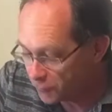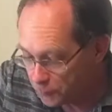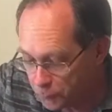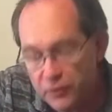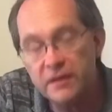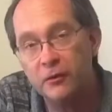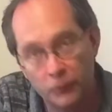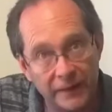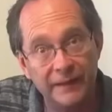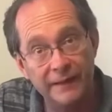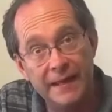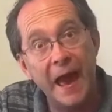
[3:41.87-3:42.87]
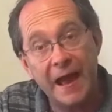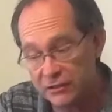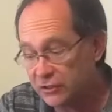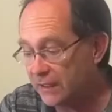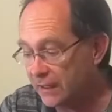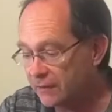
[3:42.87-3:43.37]
pretty quickly,
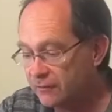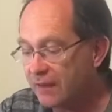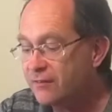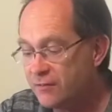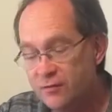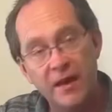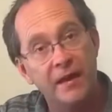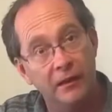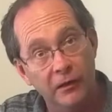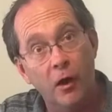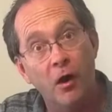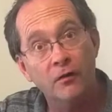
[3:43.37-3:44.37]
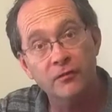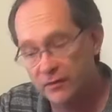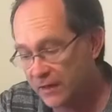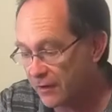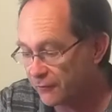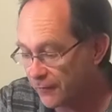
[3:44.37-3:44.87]
actually. It doesn't take long to
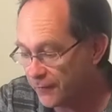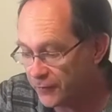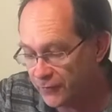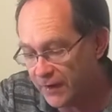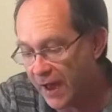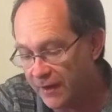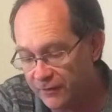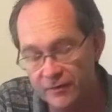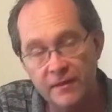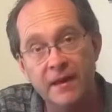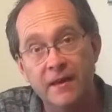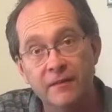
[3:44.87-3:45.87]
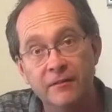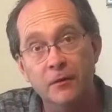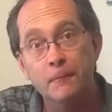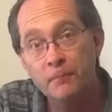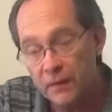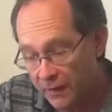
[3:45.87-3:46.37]
get from the start to the end.
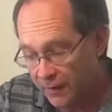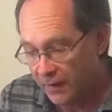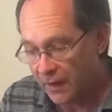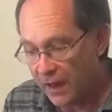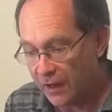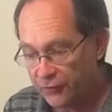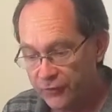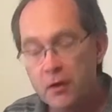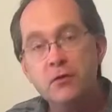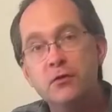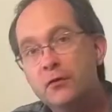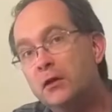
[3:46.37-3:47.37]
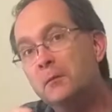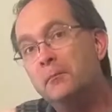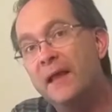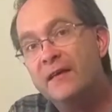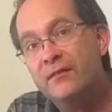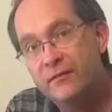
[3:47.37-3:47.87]
So you can
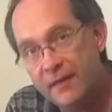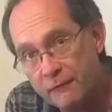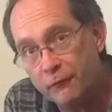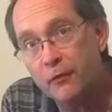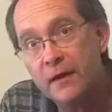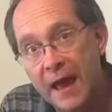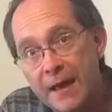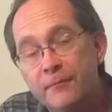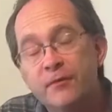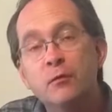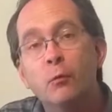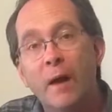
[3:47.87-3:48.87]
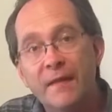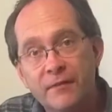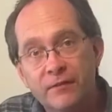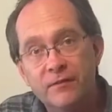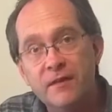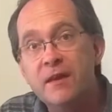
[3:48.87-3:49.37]
play several games in one
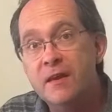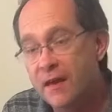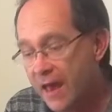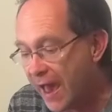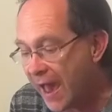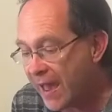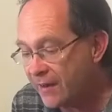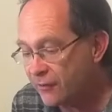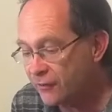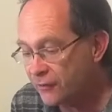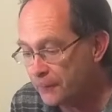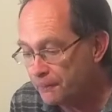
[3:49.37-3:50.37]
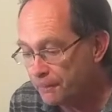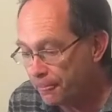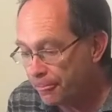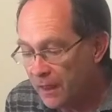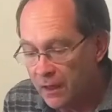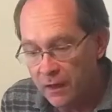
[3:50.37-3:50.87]
sitting, and
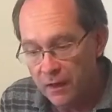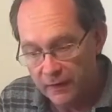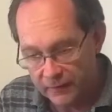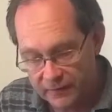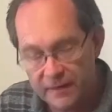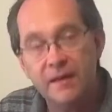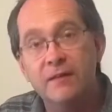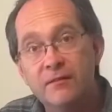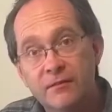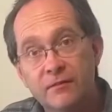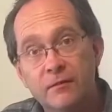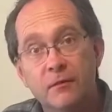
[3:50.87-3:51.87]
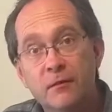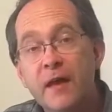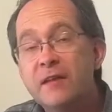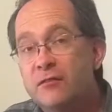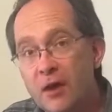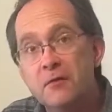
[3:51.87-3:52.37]
kids,
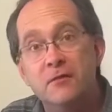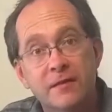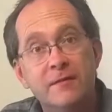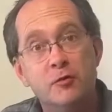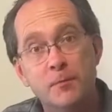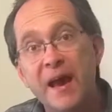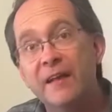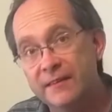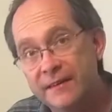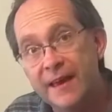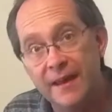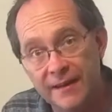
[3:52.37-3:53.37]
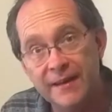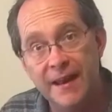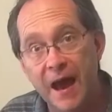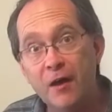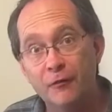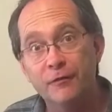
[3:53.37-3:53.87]
they don't seem to be able to get
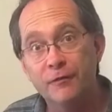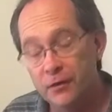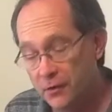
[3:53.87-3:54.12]
enough.